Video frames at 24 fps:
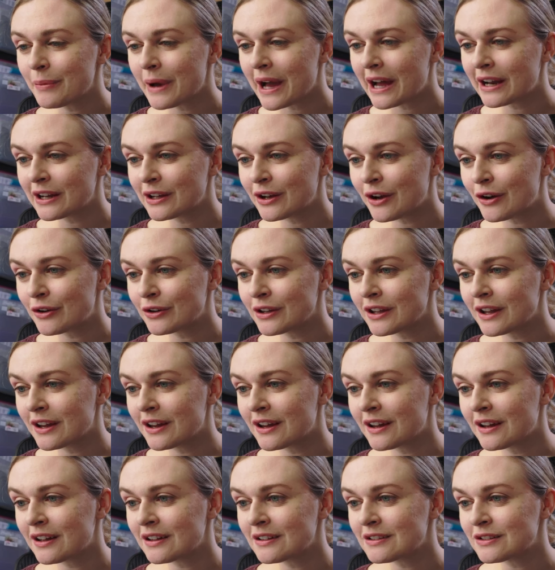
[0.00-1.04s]

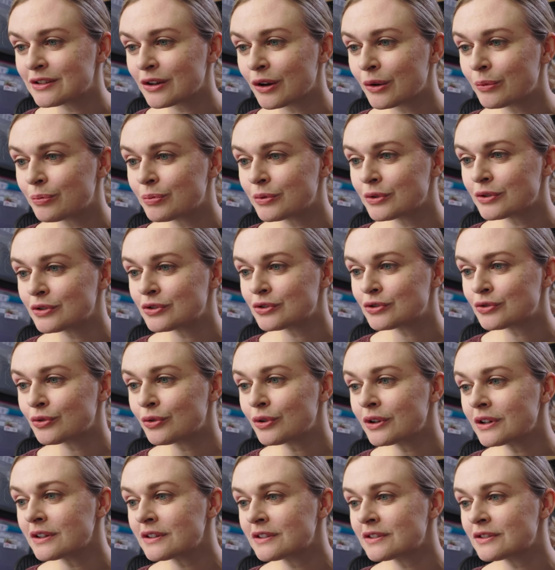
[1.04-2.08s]
Patagonia taupe
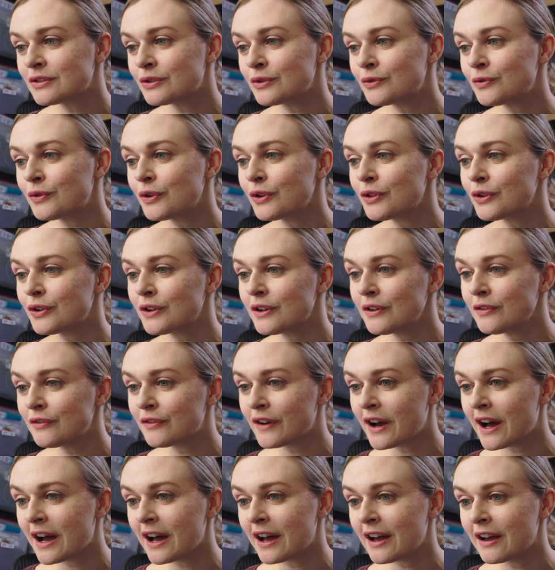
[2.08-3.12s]
shorts sold for
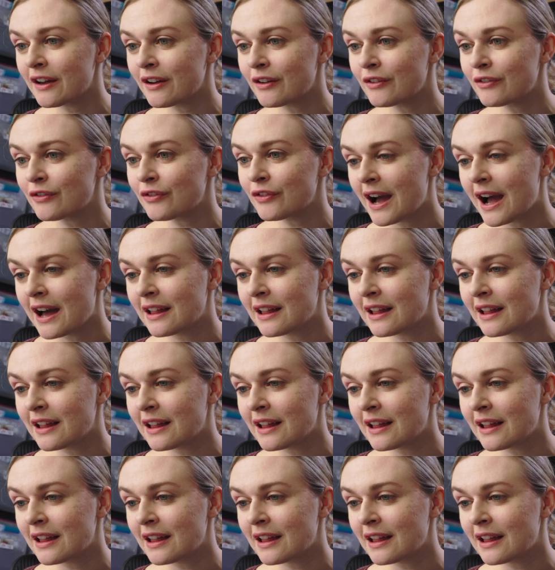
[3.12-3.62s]
35.